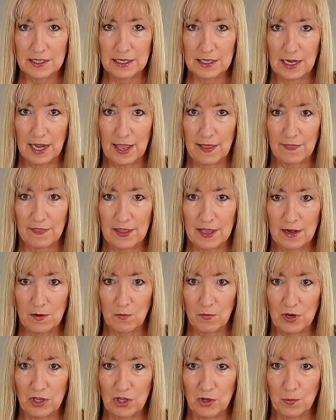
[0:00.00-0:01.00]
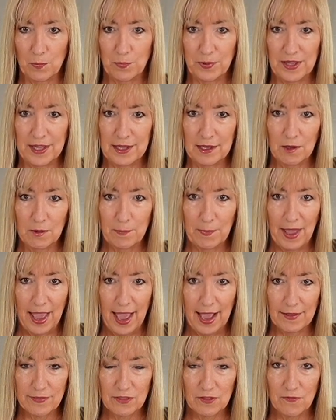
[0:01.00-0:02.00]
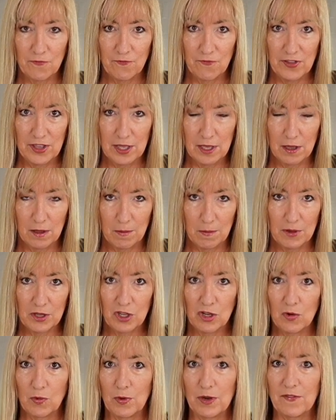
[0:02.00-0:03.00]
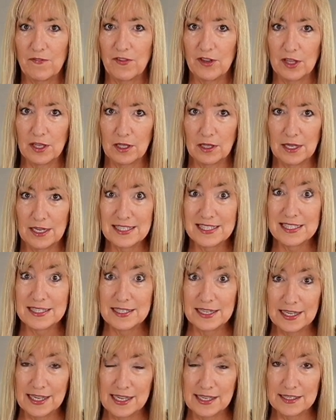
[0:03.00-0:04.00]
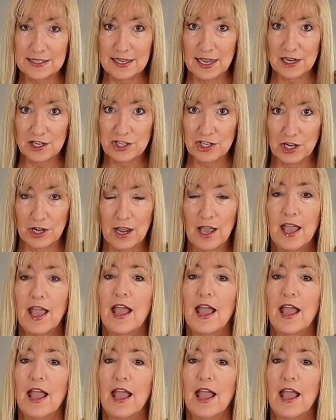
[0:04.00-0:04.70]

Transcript: and then when you peel back the film, you reveal a sticky section,